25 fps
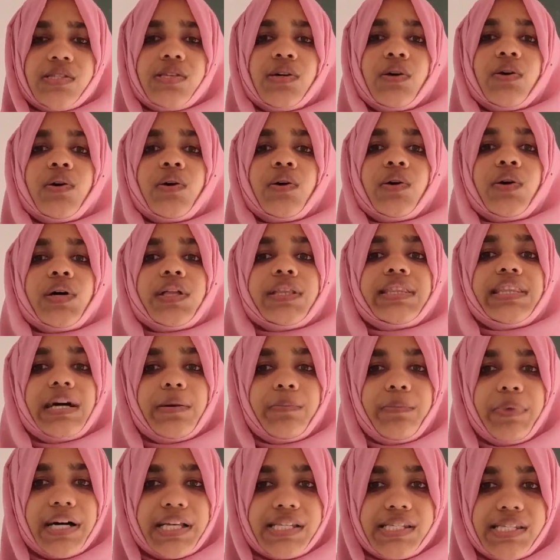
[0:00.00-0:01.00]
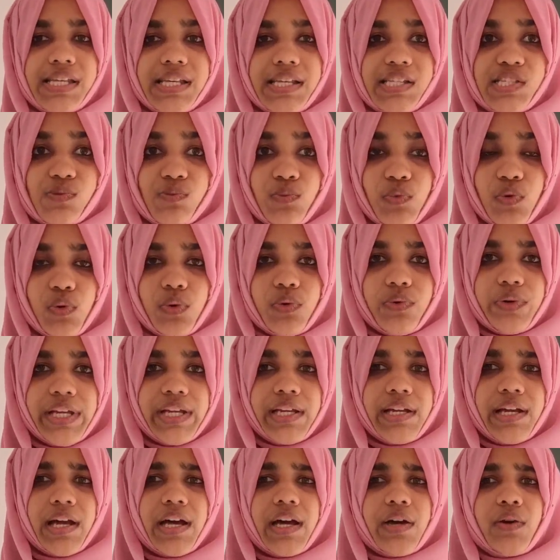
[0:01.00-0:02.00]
So, the bus is moving